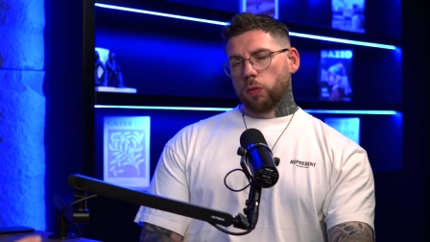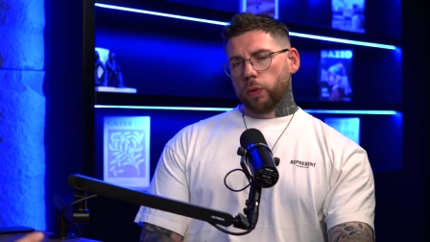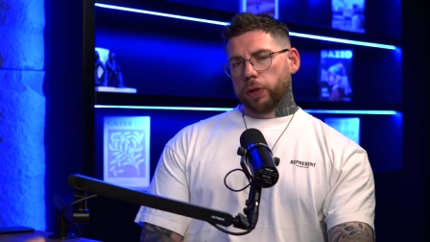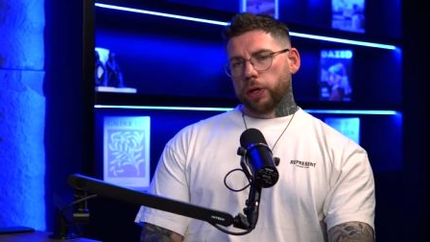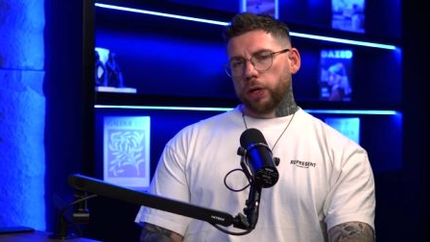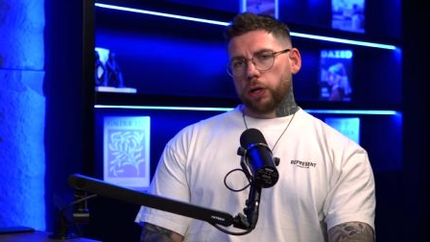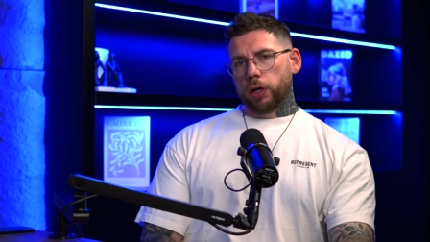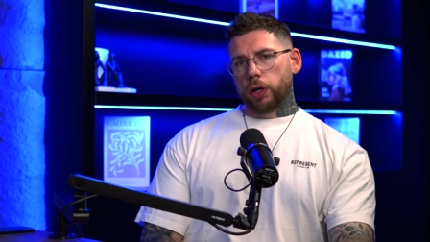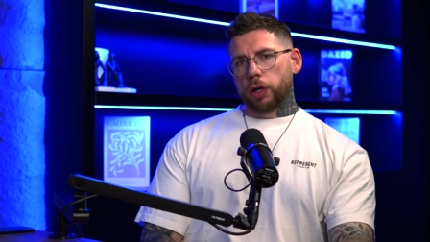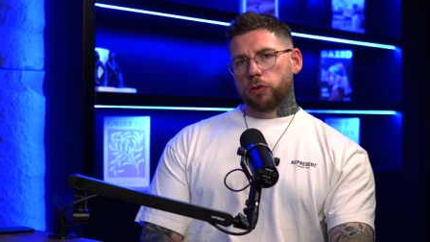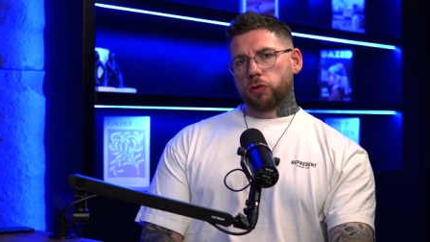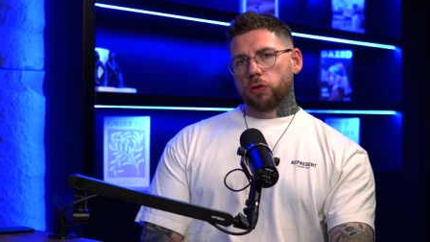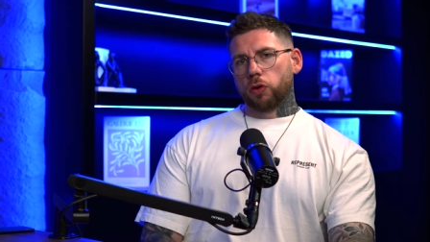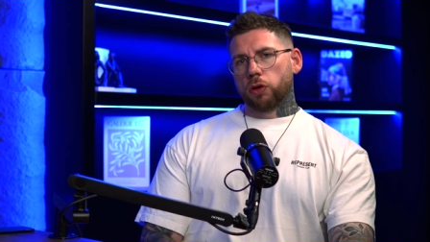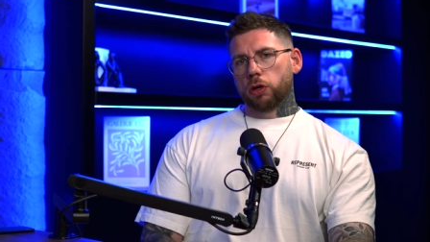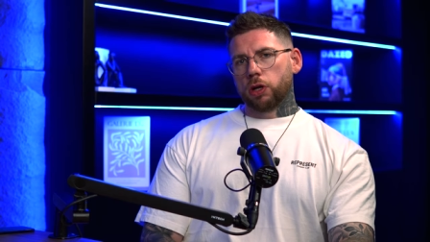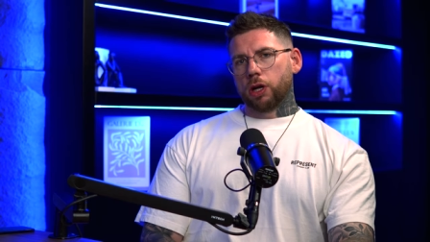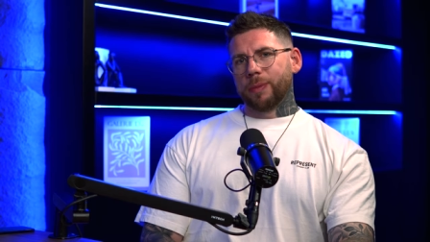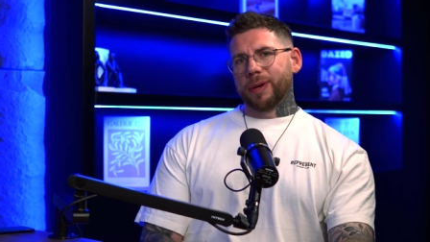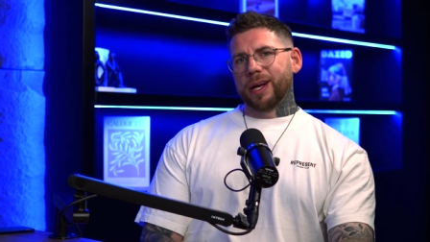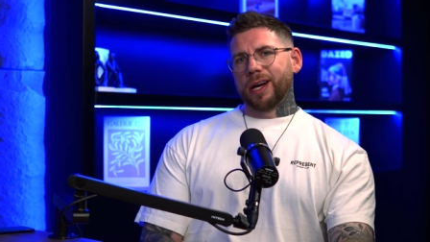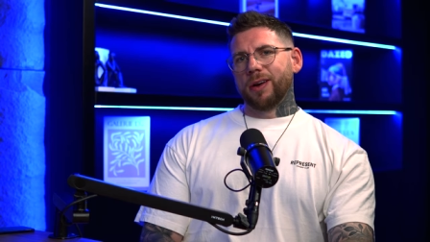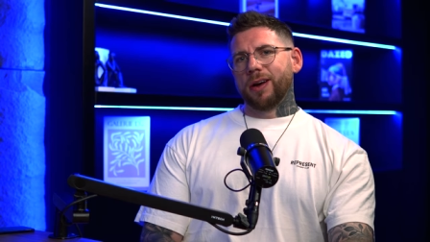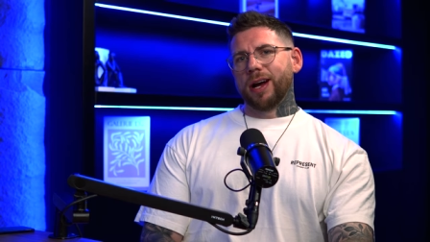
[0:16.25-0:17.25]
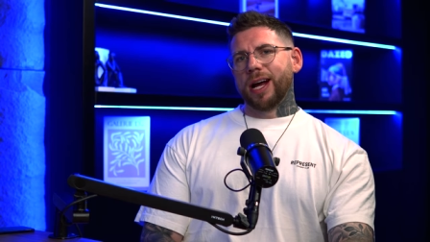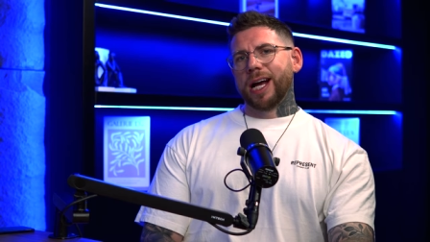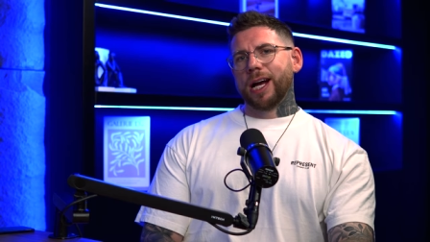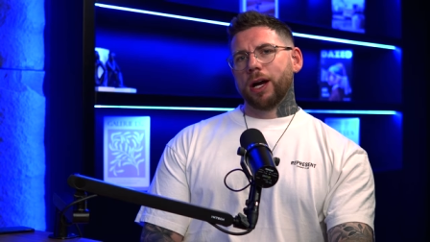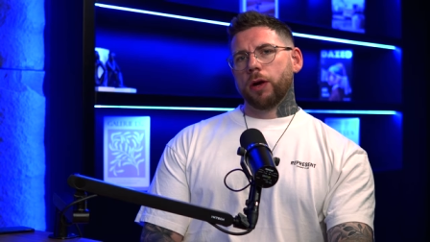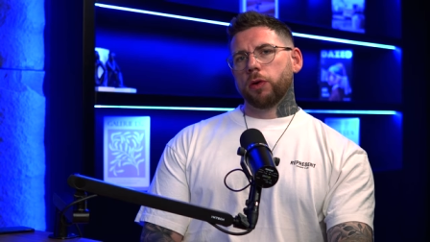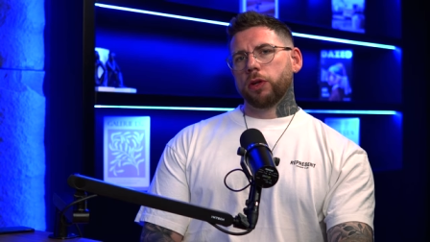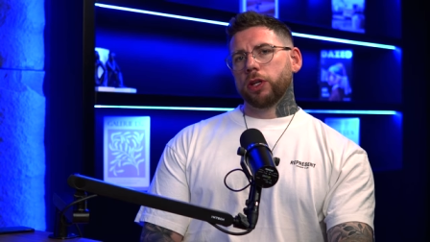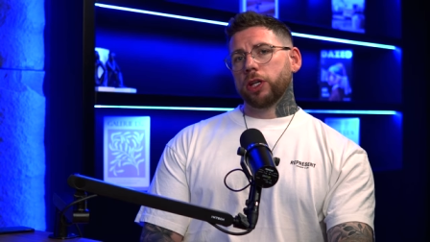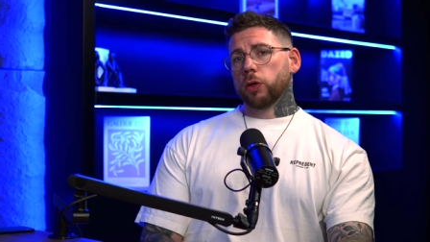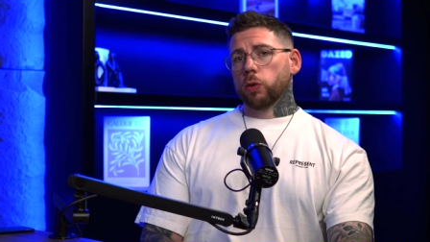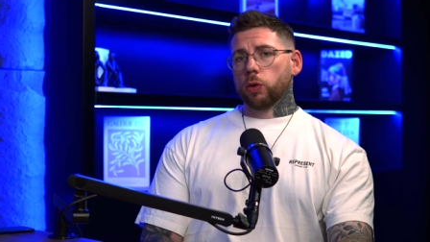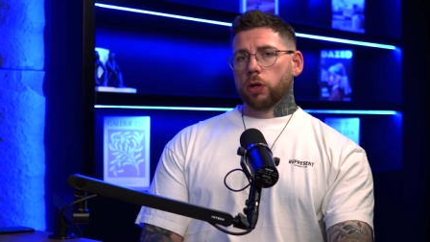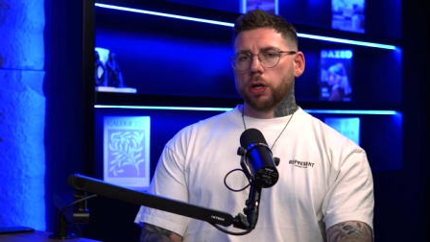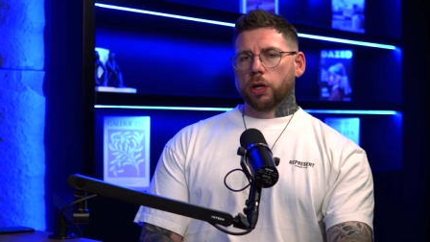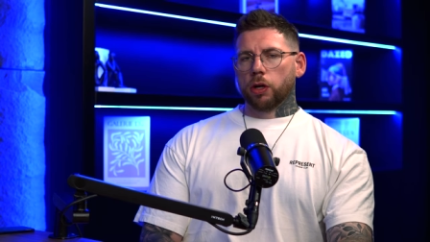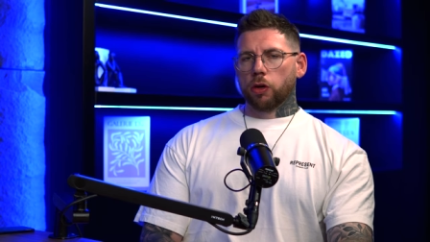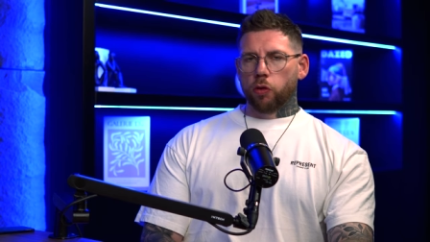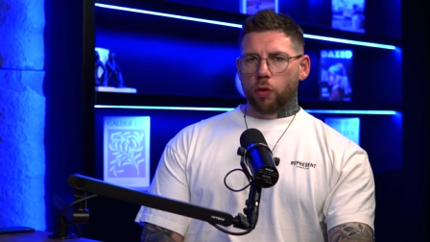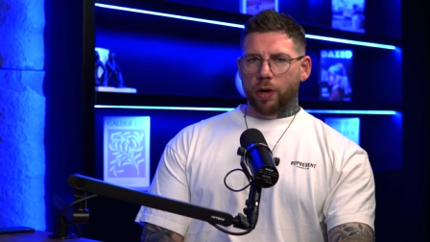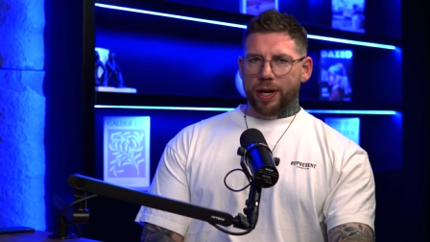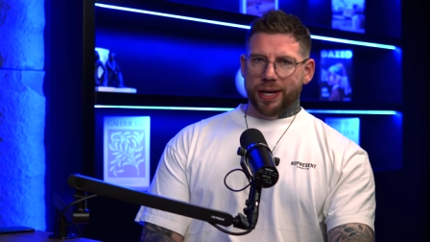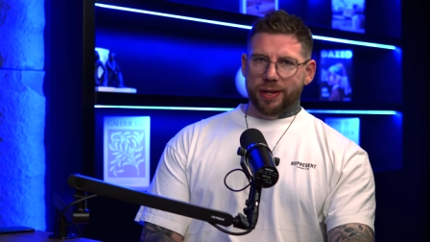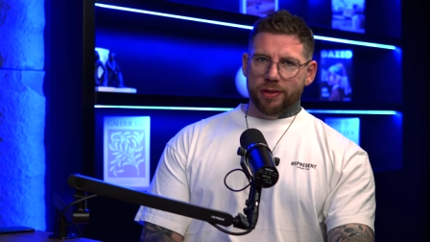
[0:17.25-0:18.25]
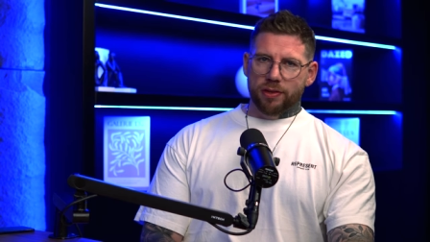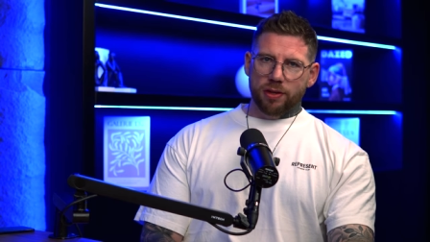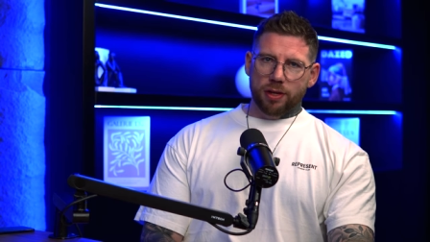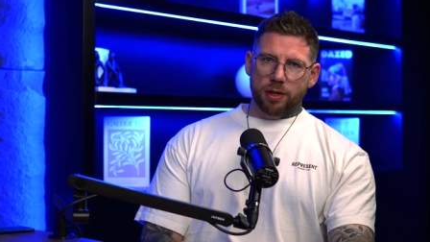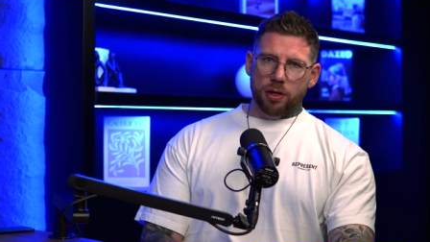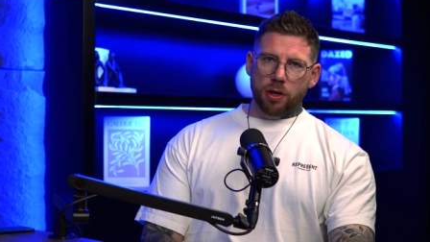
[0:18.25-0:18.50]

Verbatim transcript: we are going to talk about how you can create